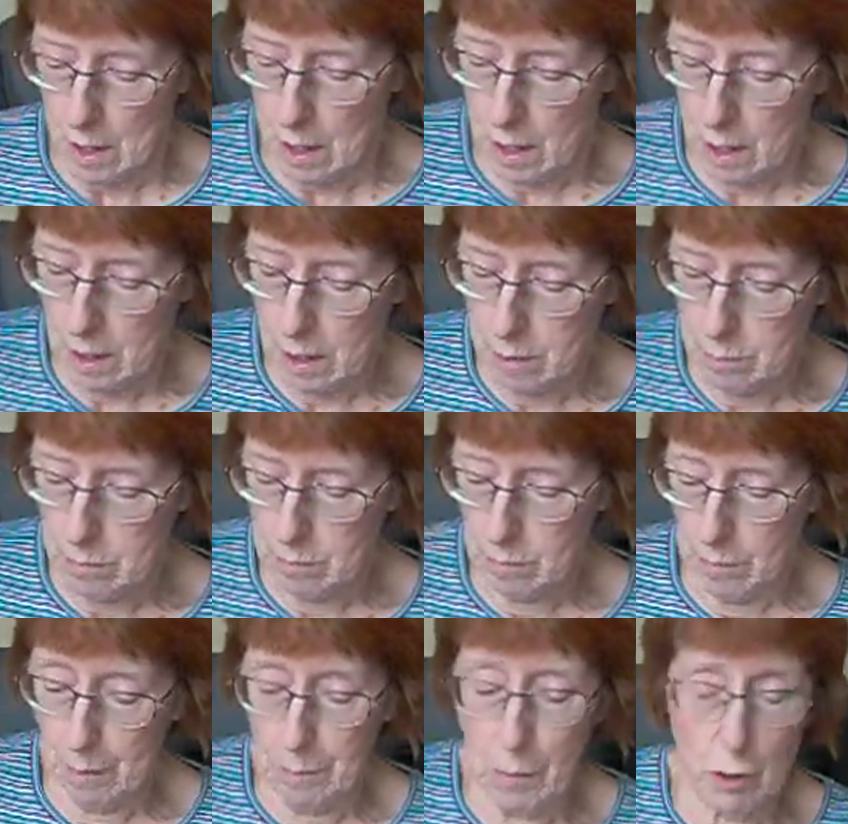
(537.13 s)

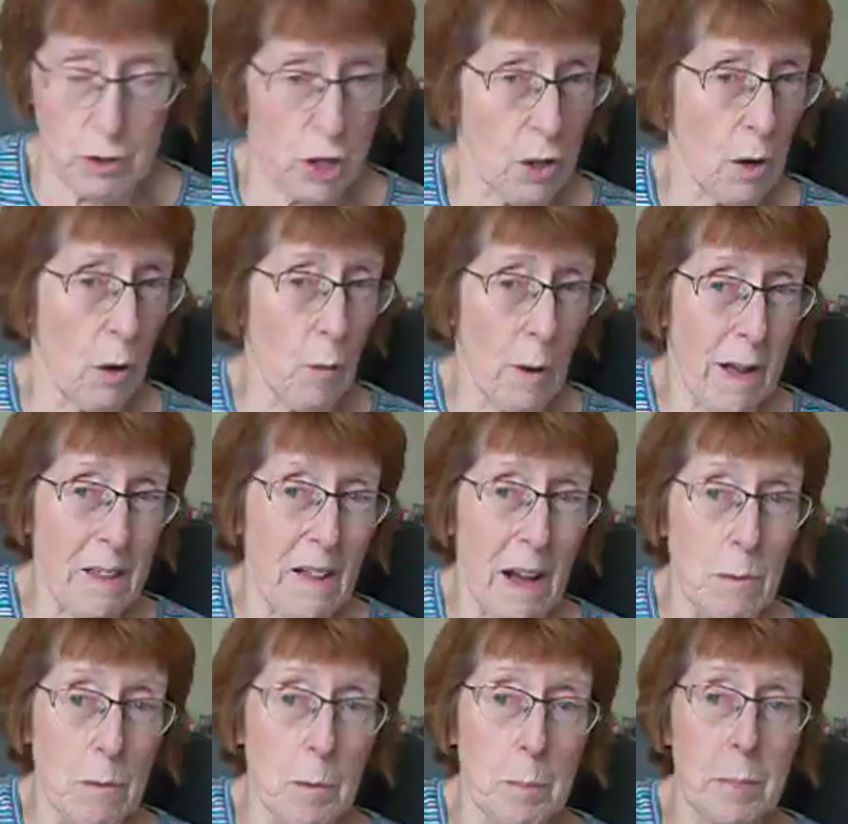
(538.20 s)
Not sure when
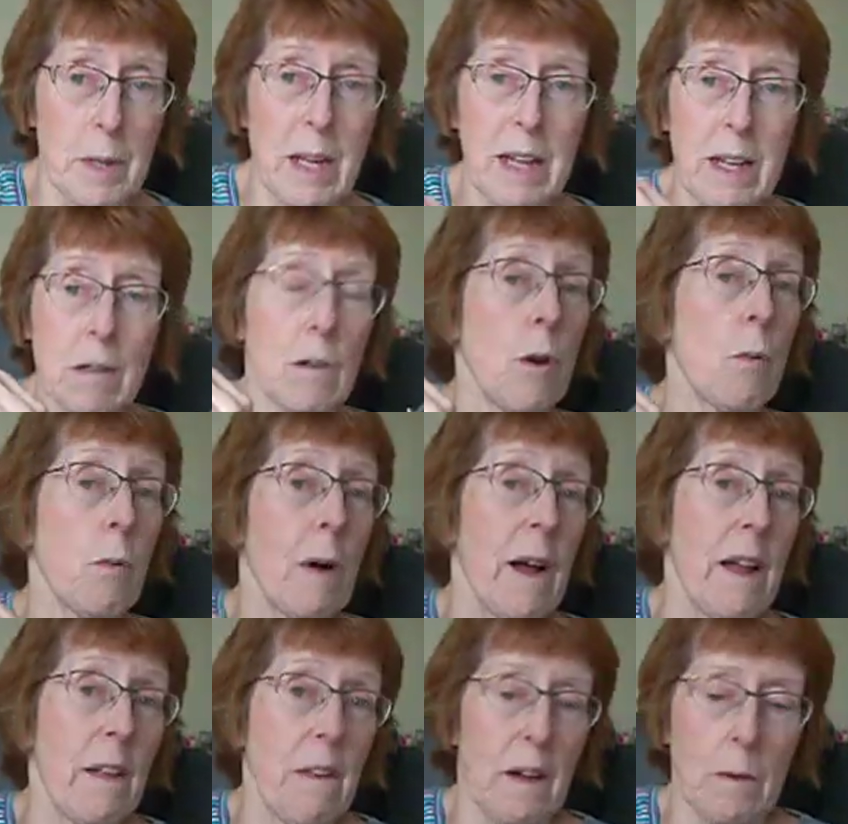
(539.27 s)
that will be or
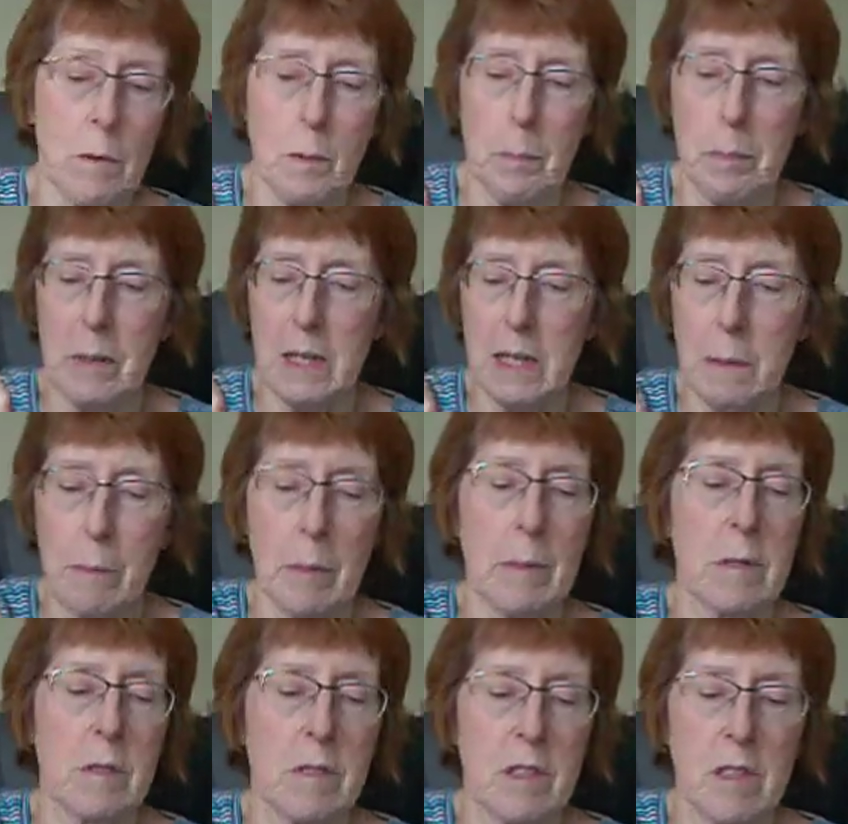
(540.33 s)
where that will be,
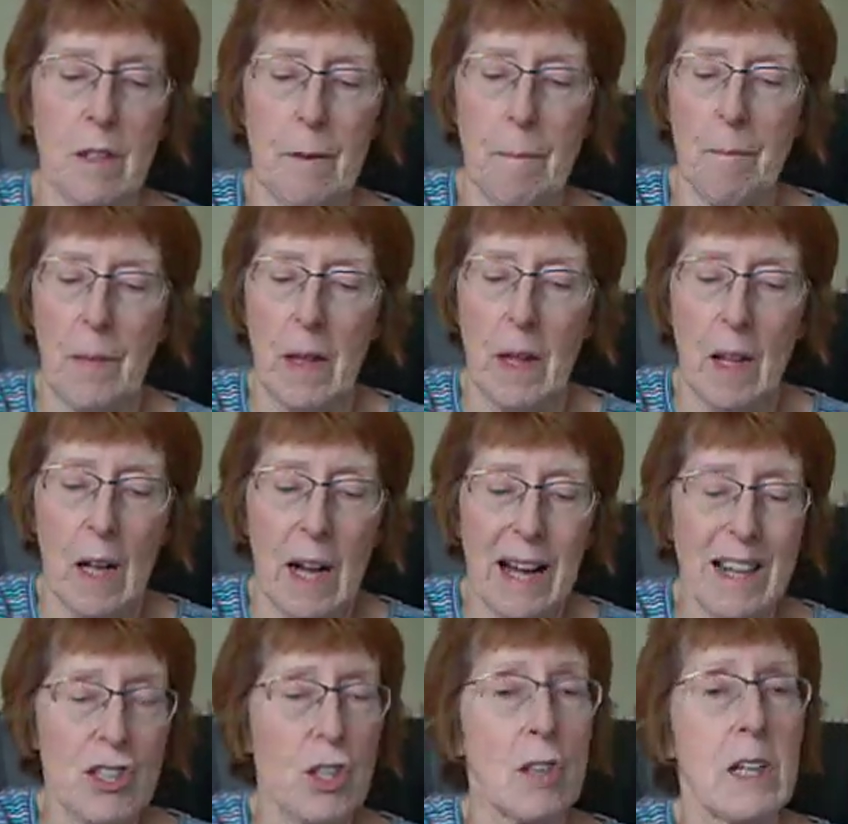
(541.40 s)
but
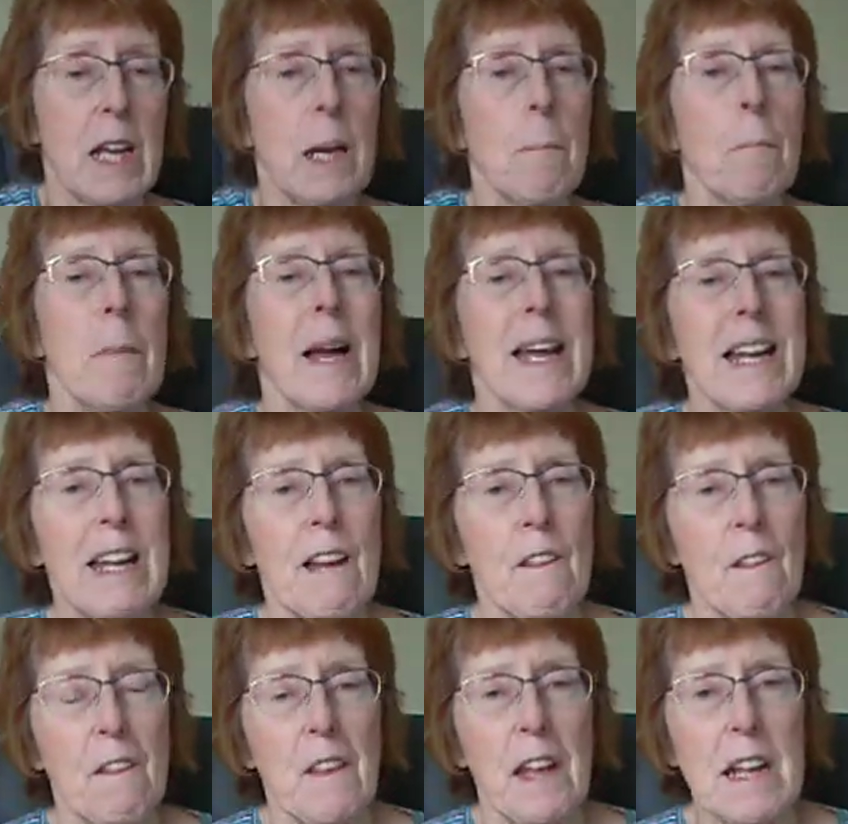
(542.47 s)
I shall keep
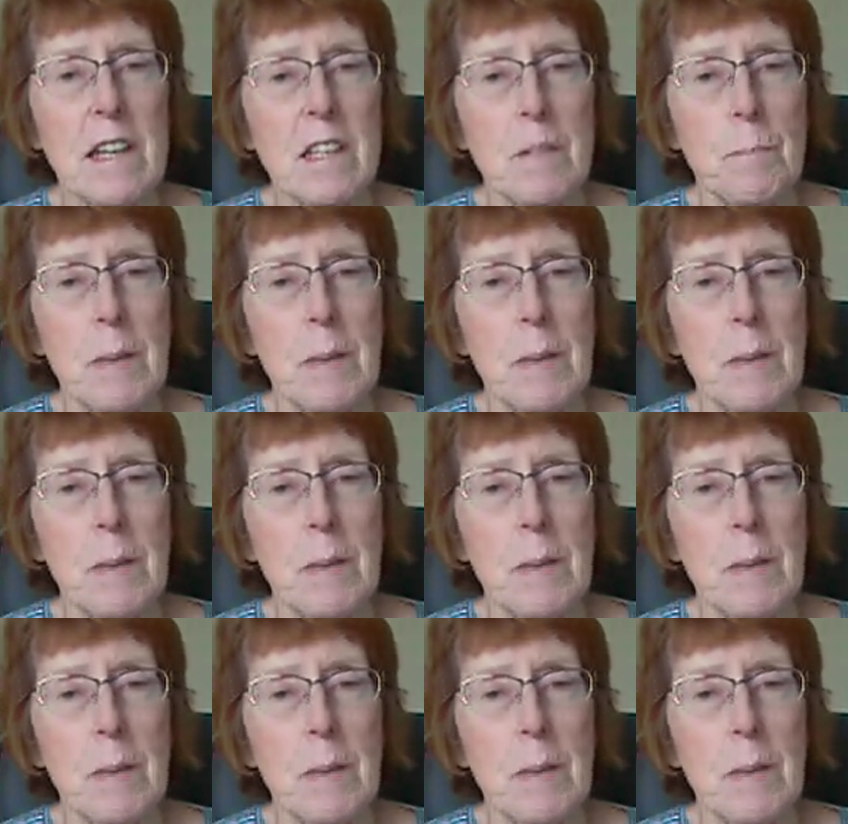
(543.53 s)
making things,